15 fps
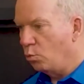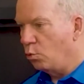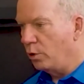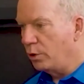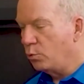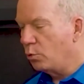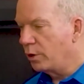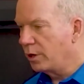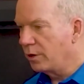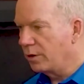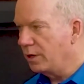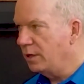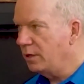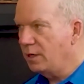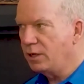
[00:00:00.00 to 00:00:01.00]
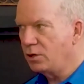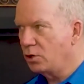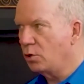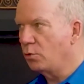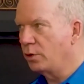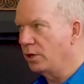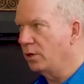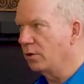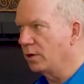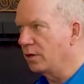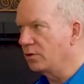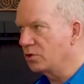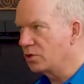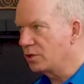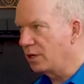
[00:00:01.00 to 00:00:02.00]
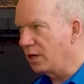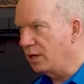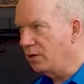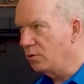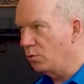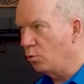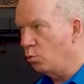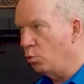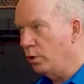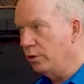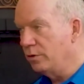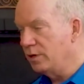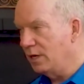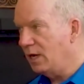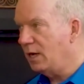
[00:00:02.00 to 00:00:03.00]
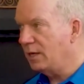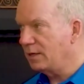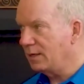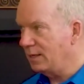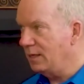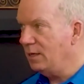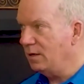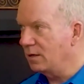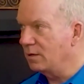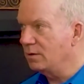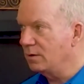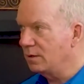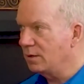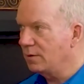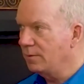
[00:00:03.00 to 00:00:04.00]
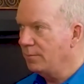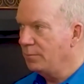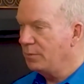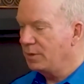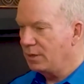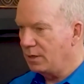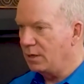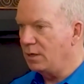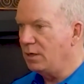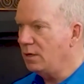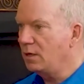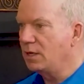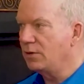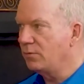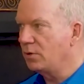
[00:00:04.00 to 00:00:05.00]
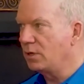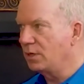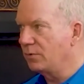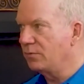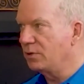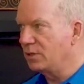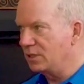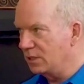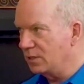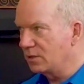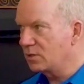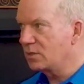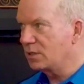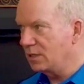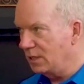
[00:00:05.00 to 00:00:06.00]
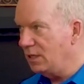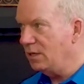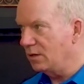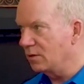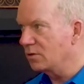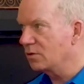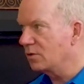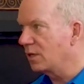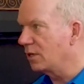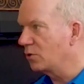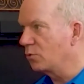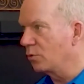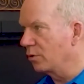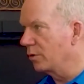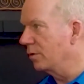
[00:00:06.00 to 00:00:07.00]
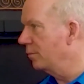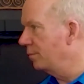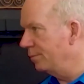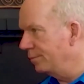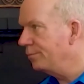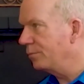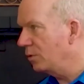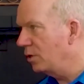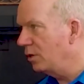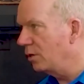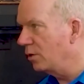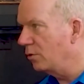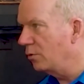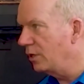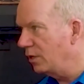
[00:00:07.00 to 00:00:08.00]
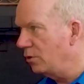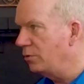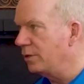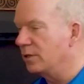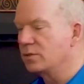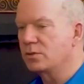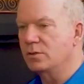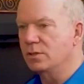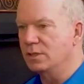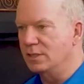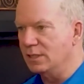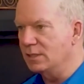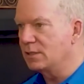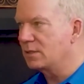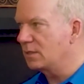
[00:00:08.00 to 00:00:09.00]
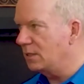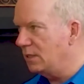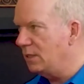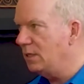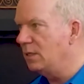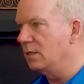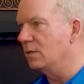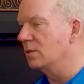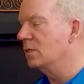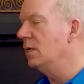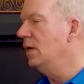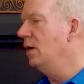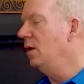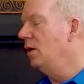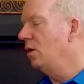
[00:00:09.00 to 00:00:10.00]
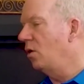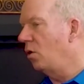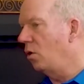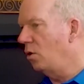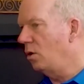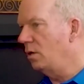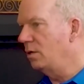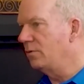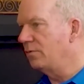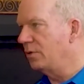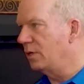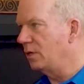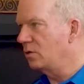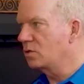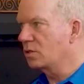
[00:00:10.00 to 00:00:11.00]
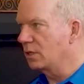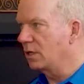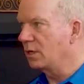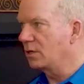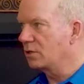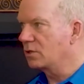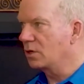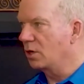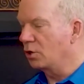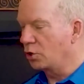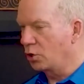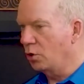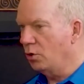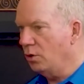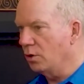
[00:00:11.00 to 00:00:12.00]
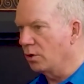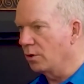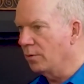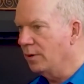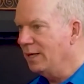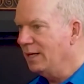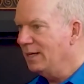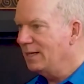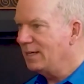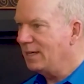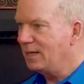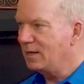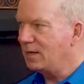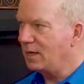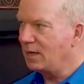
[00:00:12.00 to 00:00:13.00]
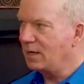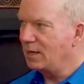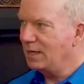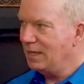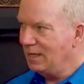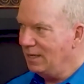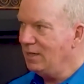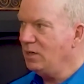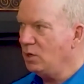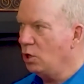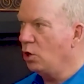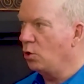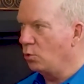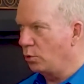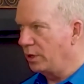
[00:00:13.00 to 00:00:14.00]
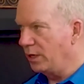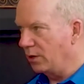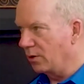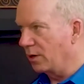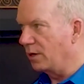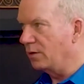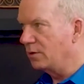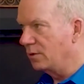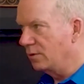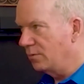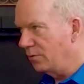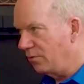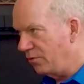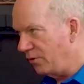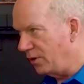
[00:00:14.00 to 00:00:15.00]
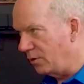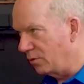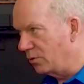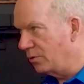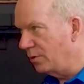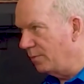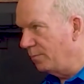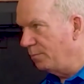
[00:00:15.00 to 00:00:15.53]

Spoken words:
When we're in a coherent state, we're not in any level of dis-ease. That's where, illness, dis-ease, all of these things occur in an incoherent field.